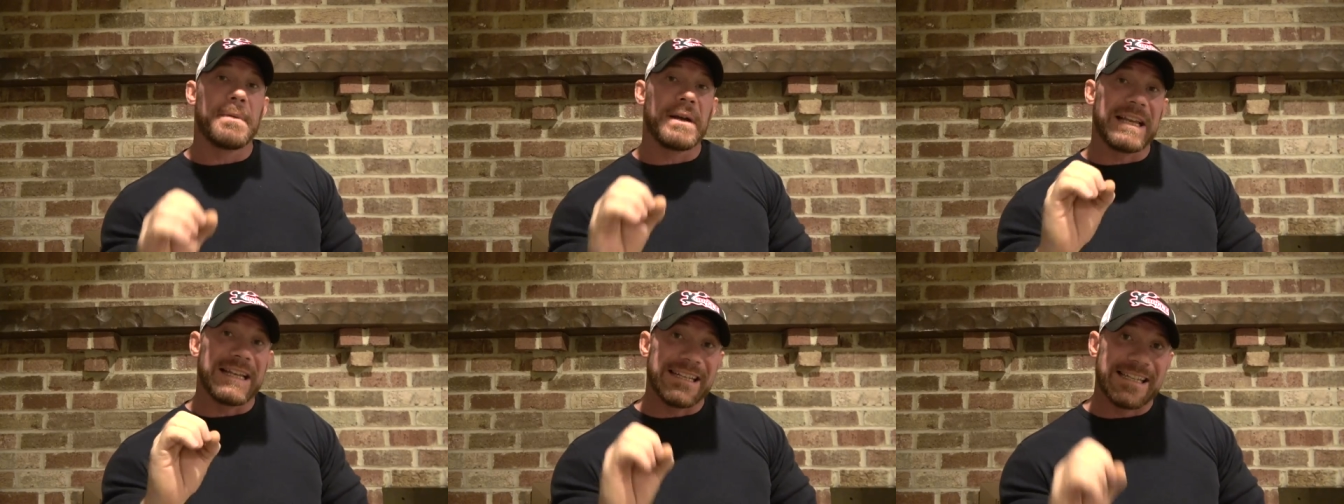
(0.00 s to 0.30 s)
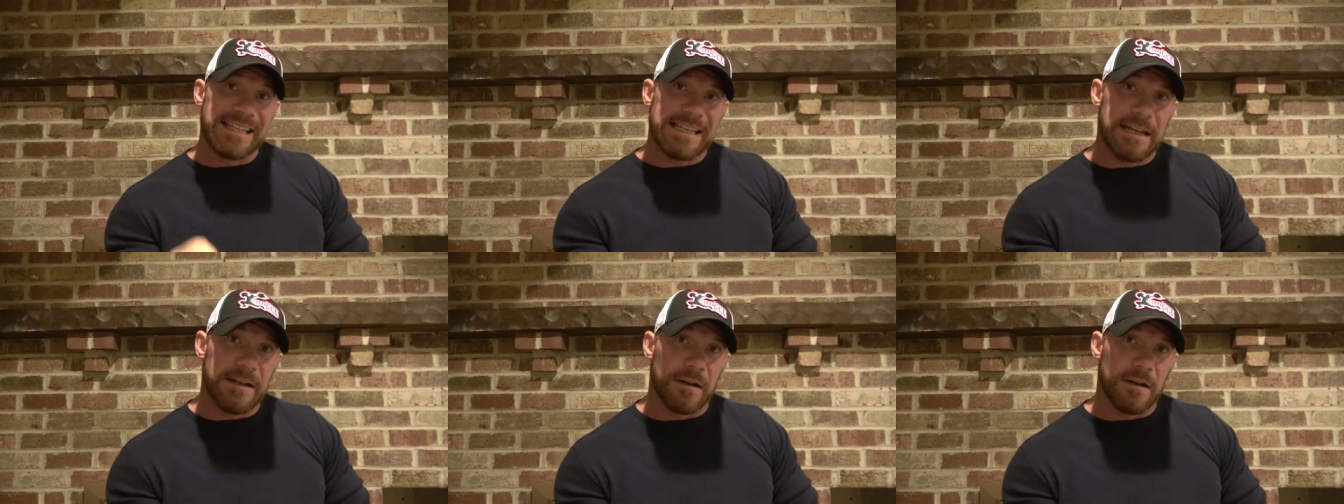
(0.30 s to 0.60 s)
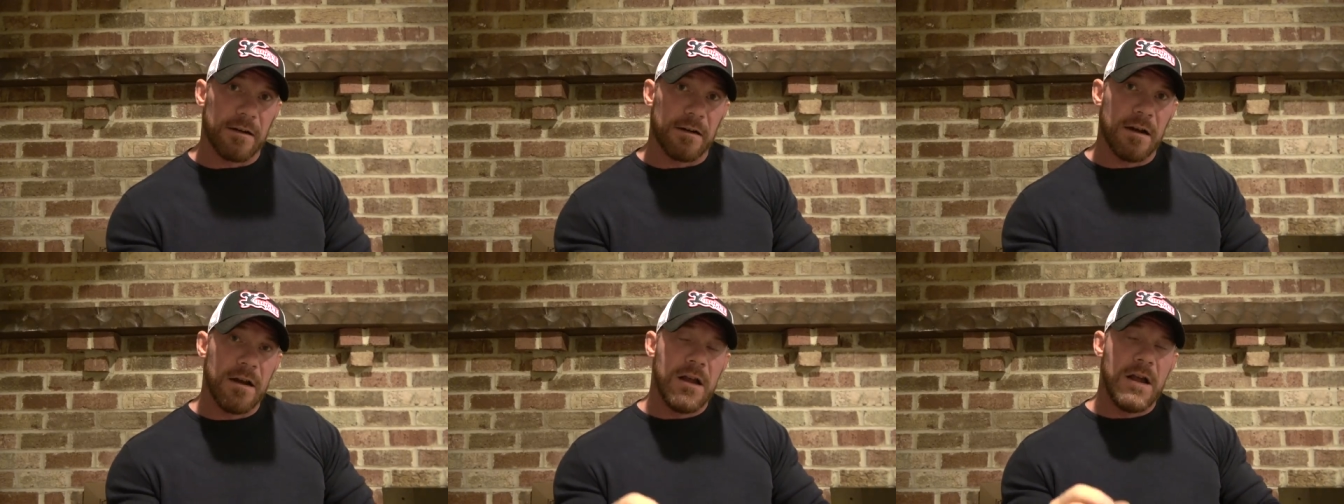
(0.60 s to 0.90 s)
but
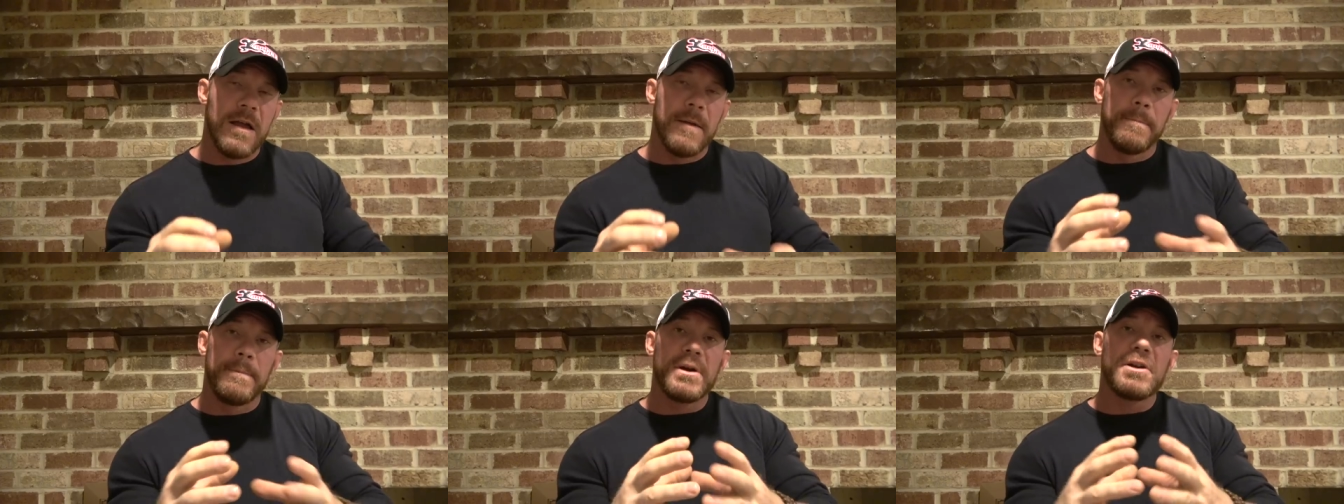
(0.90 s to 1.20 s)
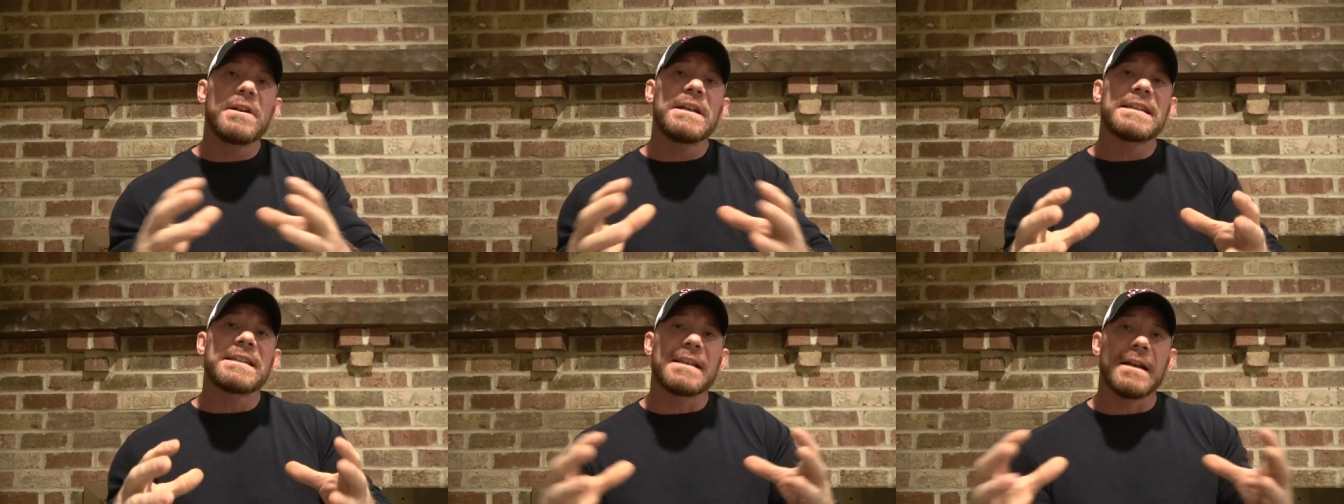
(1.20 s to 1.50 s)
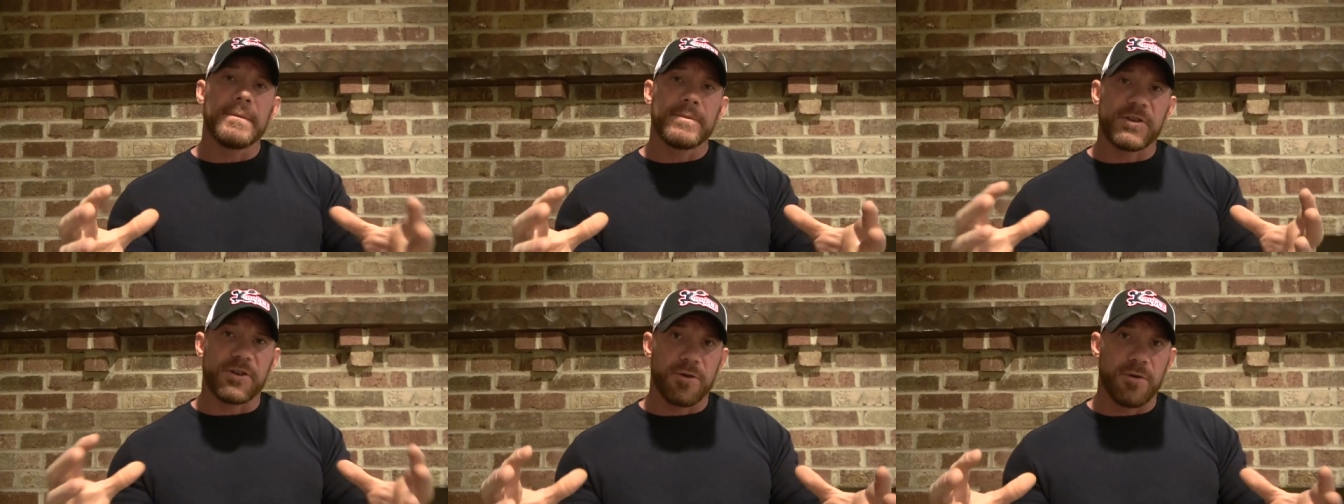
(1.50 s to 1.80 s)
consider building
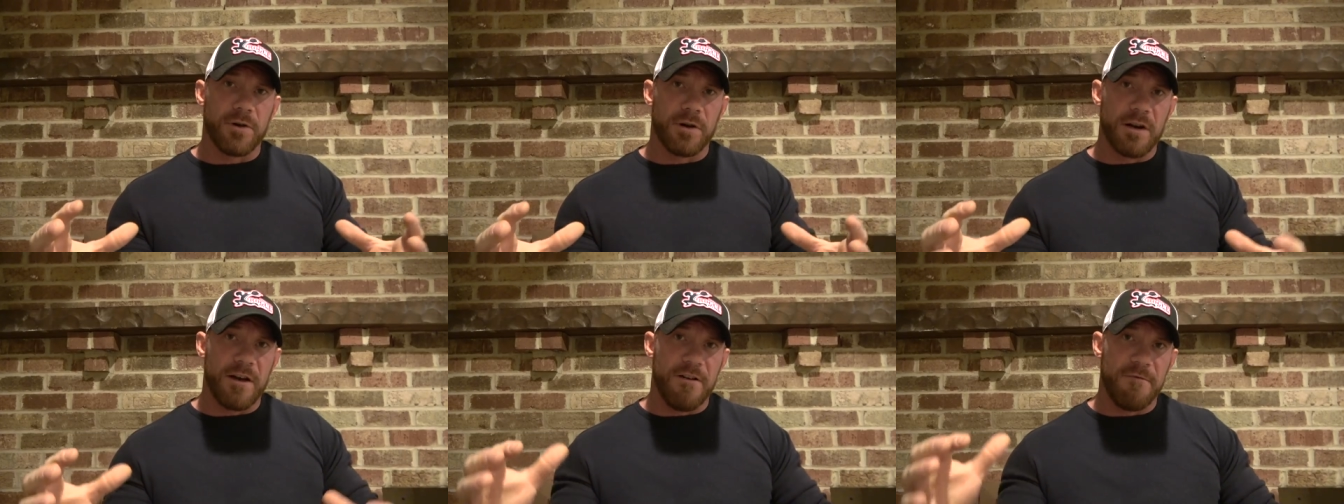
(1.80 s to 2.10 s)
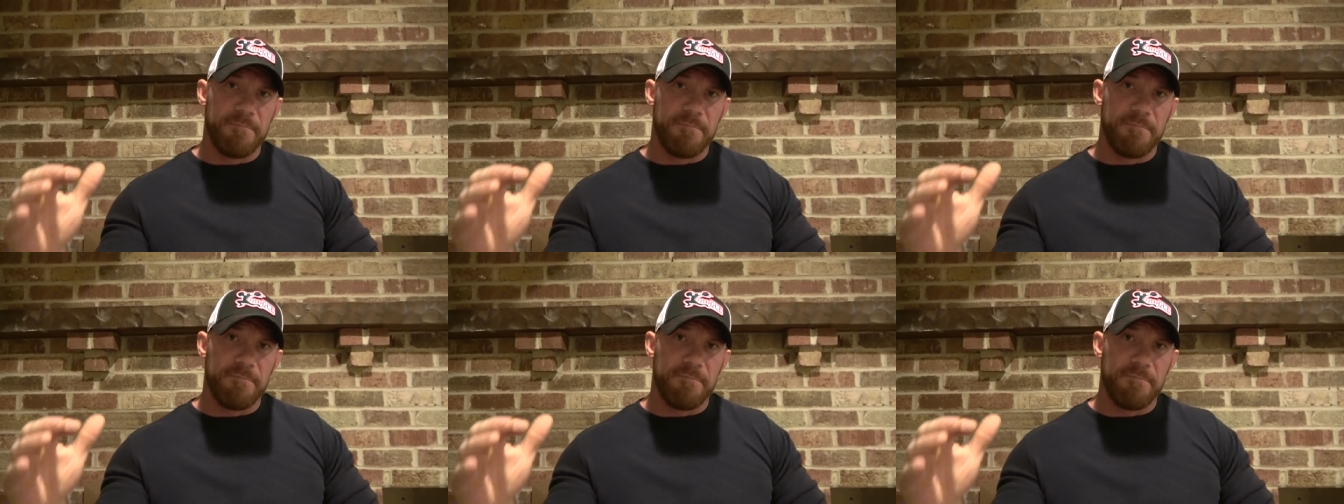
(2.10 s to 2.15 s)
some sort